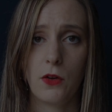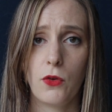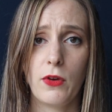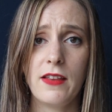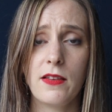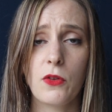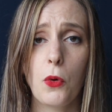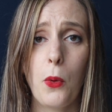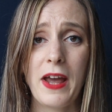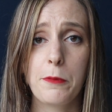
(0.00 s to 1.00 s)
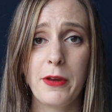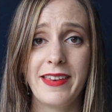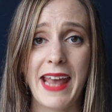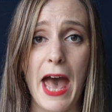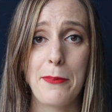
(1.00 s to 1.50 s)
Reese is always
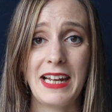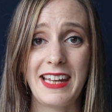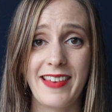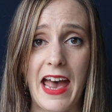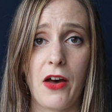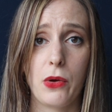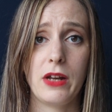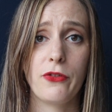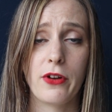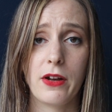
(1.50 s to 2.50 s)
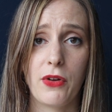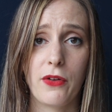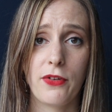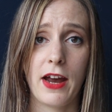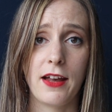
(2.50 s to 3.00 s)
putting Amelie down in front of her
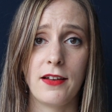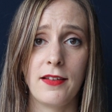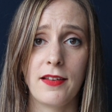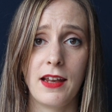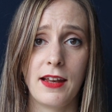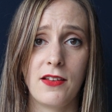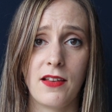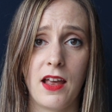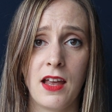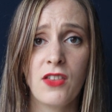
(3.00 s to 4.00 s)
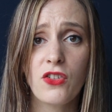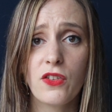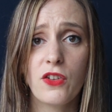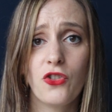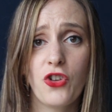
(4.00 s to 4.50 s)
friends and then saying, "It's
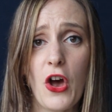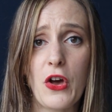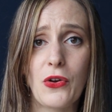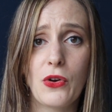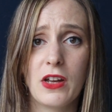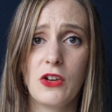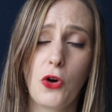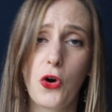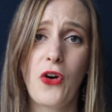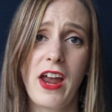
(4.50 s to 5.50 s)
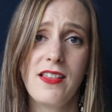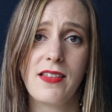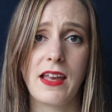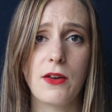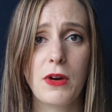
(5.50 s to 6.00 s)
just a joke and you're
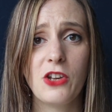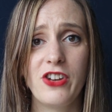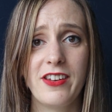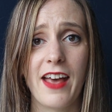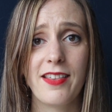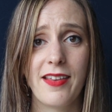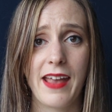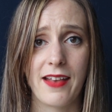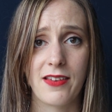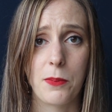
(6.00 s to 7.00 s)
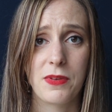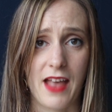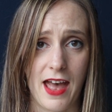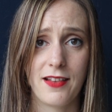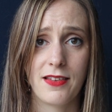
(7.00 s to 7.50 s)
crazy," when she dares to get
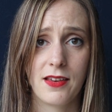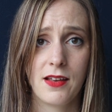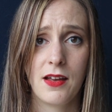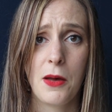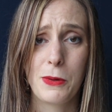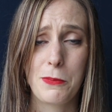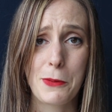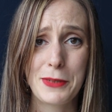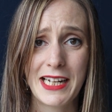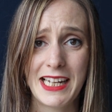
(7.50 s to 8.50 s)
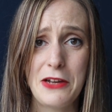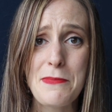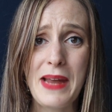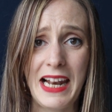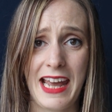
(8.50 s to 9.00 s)
upset. But publicly
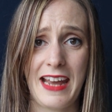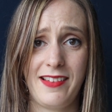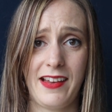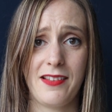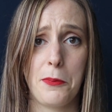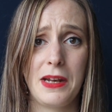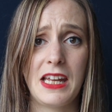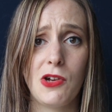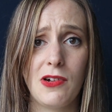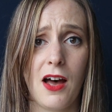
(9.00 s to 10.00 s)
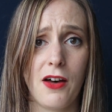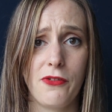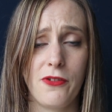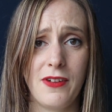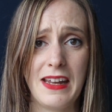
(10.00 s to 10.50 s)
humiliating somebody you
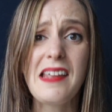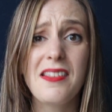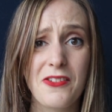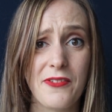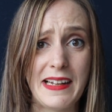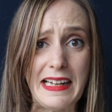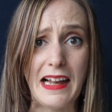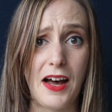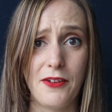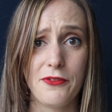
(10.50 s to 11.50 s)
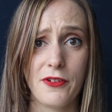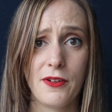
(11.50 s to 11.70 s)
love isn't really love.